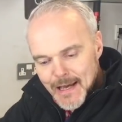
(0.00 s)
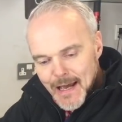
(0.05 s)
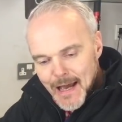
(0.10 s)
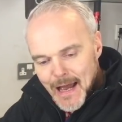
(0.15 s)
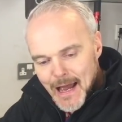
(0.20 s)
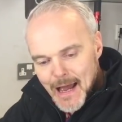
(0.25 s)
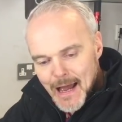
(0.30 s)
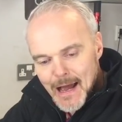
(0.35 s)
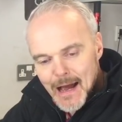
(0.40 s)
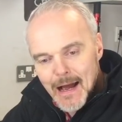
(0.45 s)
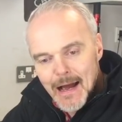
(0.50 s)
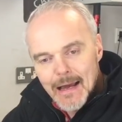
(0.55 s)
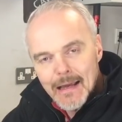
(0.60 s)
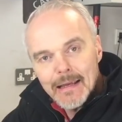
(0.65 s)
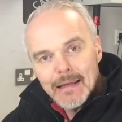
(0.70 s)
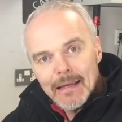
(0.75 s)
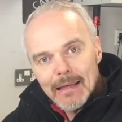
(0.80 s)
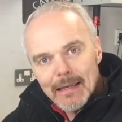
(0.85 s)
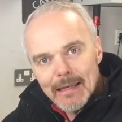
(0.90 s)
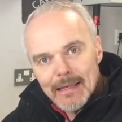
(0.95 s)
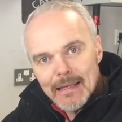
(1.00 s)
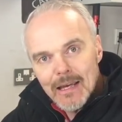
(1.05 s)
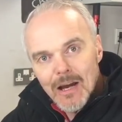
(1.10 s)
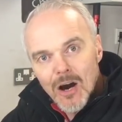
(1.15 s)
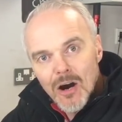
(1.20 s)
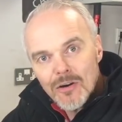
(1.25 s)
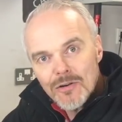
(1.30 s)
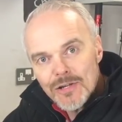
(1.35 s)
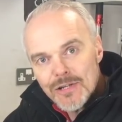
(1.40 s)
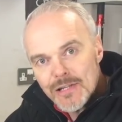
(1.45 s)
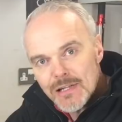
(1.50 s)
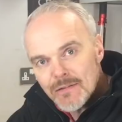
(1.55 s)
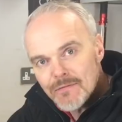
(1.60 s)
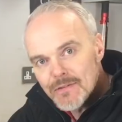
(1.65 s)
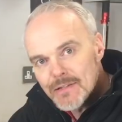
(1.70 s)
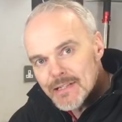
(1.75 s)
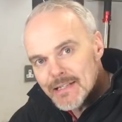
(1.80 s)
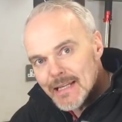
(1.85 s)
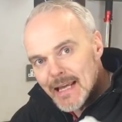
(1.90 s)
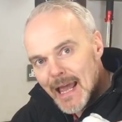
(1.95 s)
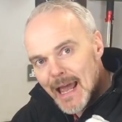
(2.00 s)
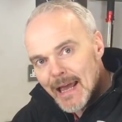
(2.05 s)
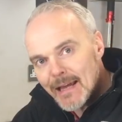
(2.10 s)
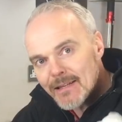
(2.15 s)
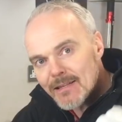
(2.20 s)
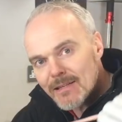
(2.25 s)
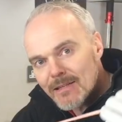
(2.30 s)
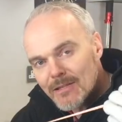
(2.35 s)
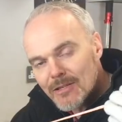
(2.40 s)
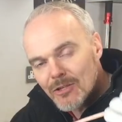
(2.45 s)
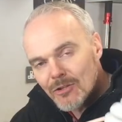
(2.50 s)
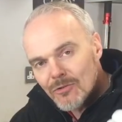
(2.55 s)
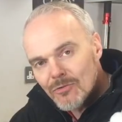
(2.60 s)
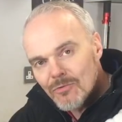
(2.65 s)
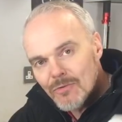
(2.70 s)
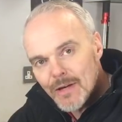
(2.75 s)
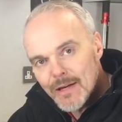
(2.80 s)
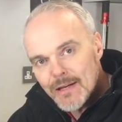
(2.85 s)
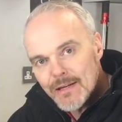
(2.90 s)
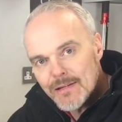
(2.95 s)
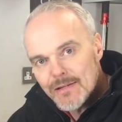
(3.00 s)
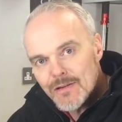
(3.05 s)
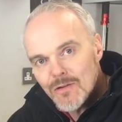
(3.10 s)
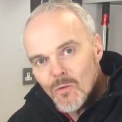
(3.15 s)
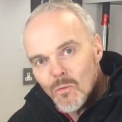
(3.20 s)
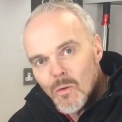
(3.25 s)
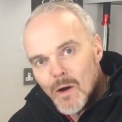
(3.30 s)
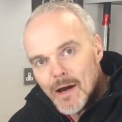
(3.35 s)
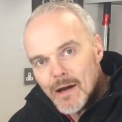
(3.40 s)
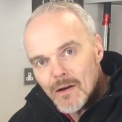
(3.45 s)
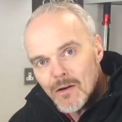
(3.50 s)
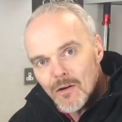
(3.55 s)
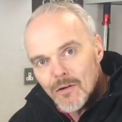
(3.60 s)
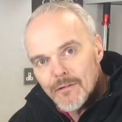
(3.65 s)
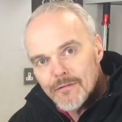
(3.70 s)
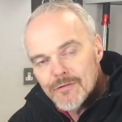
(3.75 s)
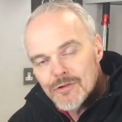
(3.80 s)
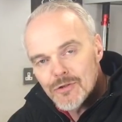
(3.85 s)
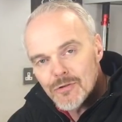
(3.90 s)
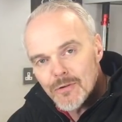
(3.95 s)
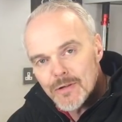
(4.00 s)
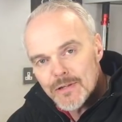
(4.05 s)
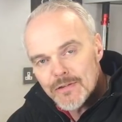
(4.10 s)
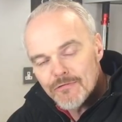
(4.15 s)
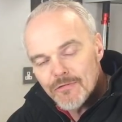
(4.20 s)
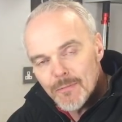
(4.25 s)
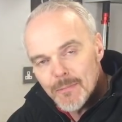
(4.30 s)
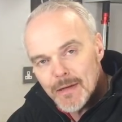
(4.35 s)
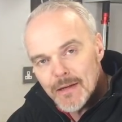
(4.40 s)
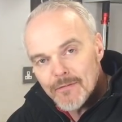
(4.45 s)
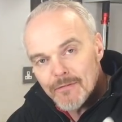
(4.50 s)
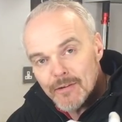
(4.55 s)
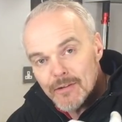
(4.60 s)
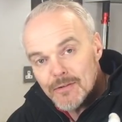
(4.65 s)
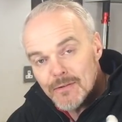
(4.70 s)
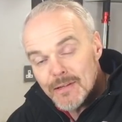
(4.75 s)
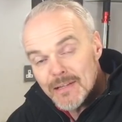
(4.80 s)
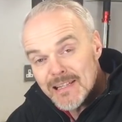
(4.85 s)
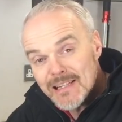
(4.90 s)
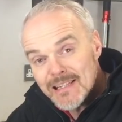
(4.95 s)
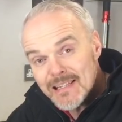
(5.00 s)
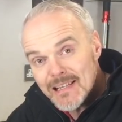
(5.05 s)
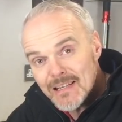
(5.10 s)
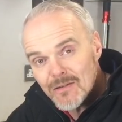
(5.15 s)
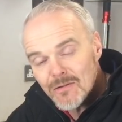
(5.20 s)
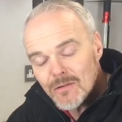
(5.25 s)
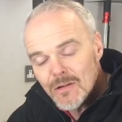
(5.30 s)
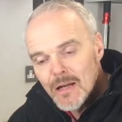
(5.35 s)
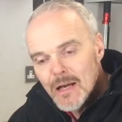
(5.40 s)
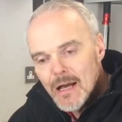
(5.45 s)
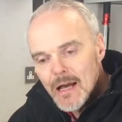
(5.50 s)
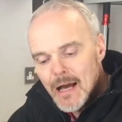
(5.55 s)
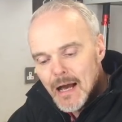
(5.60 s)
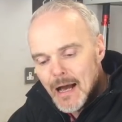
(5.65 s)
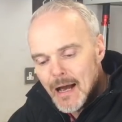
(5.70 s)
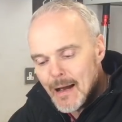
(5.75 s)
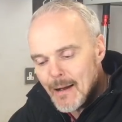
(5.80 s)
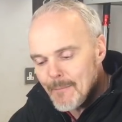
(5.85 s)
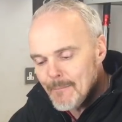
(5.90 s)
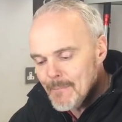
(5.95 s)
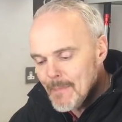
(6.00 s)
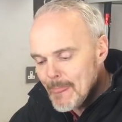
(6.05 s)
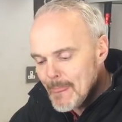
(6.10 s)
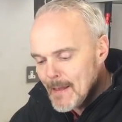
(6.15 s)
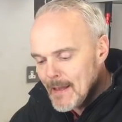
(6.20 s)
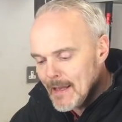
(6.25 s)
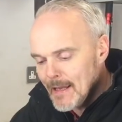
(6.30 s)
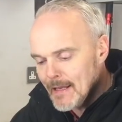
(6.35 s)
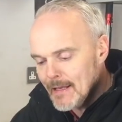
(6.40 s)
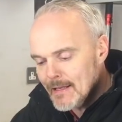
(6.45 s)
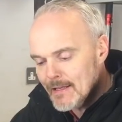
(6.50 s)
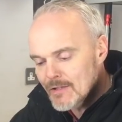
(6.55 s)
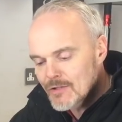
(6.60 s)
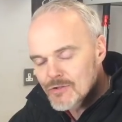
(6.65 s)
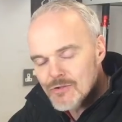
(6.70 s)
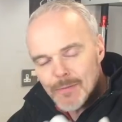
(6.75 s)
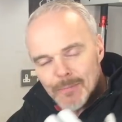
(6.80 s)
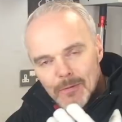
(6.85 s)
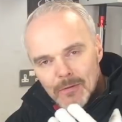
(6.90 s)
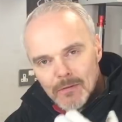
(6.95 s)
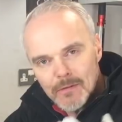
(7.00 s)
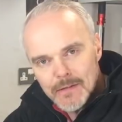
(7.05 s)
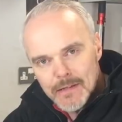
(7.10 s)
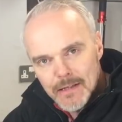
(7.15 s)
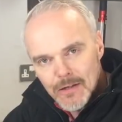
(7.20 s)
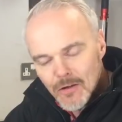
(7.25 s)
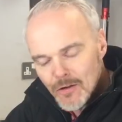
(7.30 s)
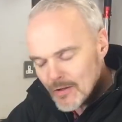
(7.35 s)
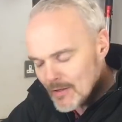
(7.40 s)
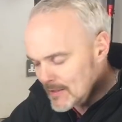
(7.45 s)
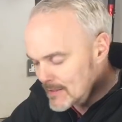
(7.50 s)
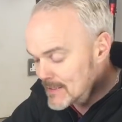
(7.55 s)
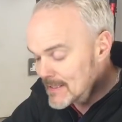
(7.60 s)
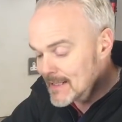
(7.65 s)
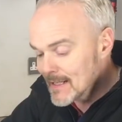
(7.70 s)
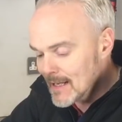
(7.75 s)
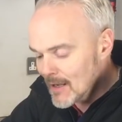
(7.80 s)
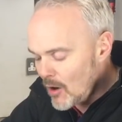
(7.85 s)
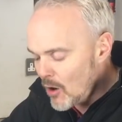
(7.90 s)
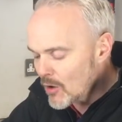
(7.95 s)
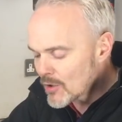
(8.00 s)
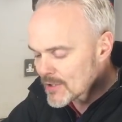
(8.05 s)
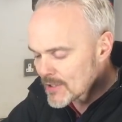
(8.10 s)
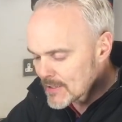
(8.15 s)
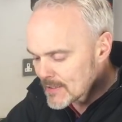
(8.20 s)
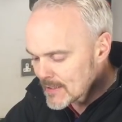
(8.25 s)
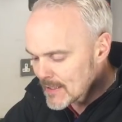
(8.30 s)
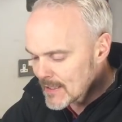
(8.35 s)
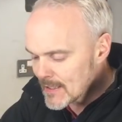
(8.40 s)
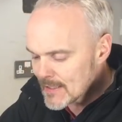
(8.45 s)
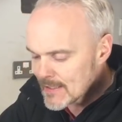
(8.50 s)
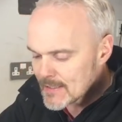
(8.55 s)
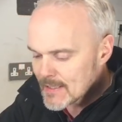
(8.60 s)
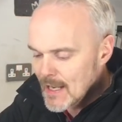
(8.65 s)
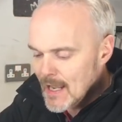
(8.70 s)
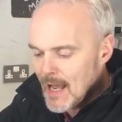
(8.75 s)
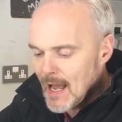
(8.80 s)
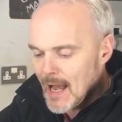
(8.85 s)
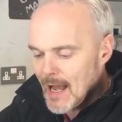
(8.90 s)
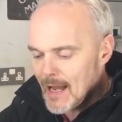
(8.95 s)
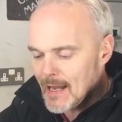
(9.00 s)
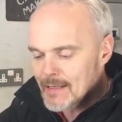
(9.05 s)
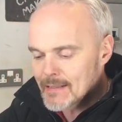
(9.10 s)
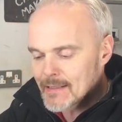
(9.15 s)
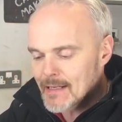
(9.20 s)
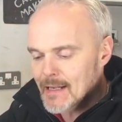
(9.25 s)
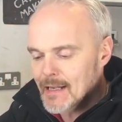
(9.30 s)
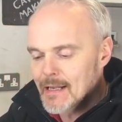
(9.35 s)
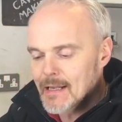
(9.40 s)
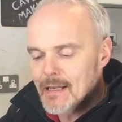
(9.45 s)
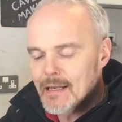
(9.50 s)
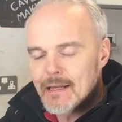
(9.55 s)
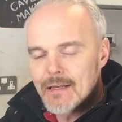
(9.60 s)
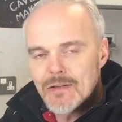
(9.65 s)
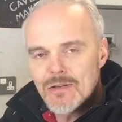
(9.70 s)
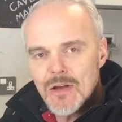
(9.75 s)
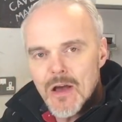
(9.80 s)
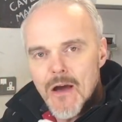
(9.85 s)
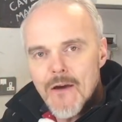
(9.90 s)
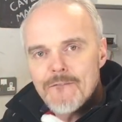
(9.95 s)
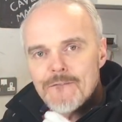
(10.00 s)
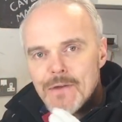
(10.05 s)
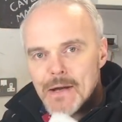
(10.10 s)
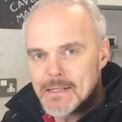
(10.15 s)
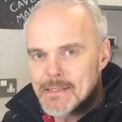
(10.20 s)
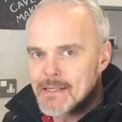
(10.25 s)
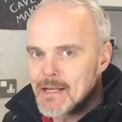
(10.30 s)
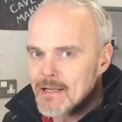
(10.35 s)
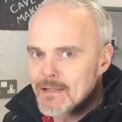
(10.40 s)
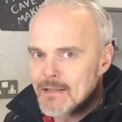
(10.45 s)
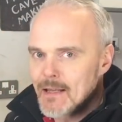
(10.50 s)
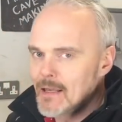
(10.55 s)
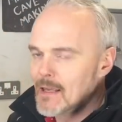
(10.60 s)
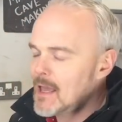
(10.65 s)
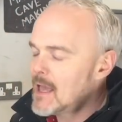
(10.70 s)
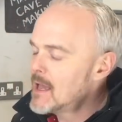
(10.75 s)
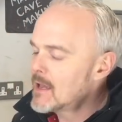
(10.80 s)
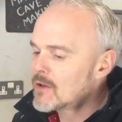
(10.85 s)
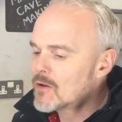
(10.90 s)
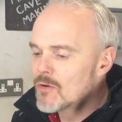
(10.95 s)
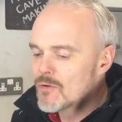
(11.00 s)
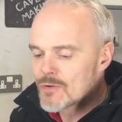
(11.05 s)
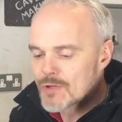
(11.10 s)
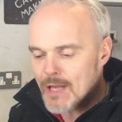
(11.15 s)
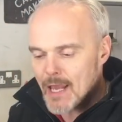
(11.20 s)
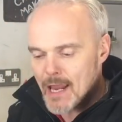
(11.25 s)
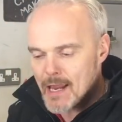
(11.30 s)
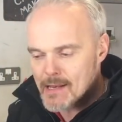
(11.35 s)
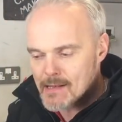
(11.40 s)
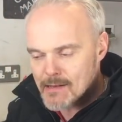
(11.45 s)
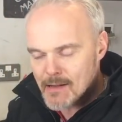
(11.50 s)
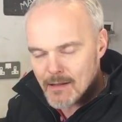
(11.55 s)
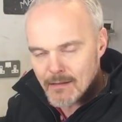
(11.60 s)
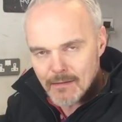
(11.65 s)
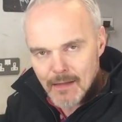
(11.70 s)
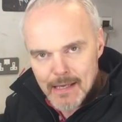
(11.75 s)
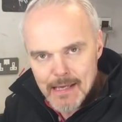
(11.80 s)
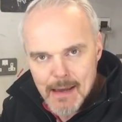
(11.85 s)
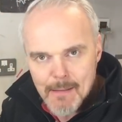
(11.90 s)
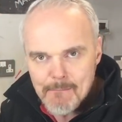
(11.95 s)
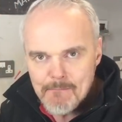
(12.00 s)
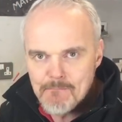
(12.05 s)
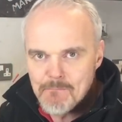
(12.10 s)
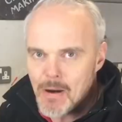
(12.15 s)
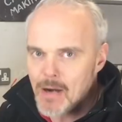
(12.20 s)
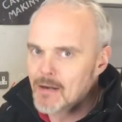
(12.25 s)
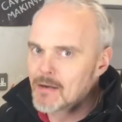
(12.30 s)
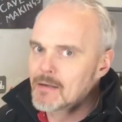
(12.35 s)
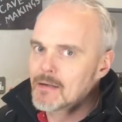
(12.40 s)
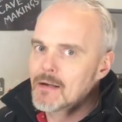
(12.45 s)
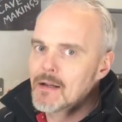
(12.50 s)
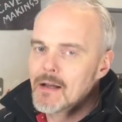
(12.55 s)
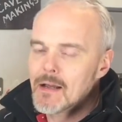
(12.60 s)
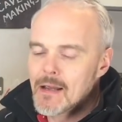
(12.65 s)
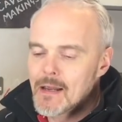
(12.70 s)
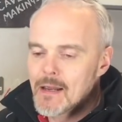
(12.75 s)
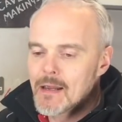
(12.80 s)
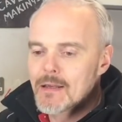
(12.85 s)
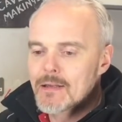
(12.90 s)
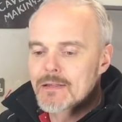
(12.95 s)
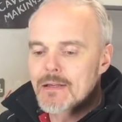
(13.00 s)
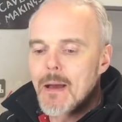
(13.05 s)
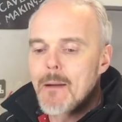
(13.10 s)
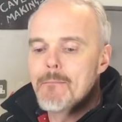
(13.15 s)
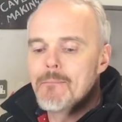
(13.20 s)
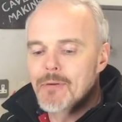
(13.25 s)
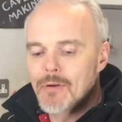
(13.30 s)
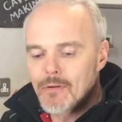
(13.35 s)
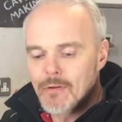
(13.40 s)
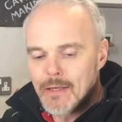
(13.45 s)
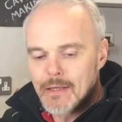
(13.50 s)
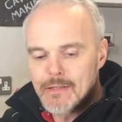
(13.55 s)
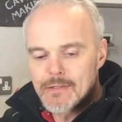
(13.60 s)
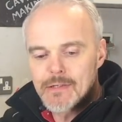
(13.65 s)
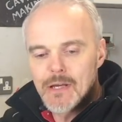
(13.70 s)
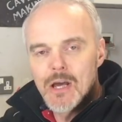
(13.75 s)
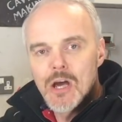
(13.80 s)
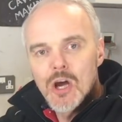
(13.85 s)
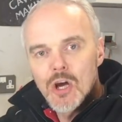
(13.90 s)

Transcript: ER70S2 is the wire of choice for me for doing steel. It is triple deoxidized, and it is fantastic. It goes in like butter. It is brilliant.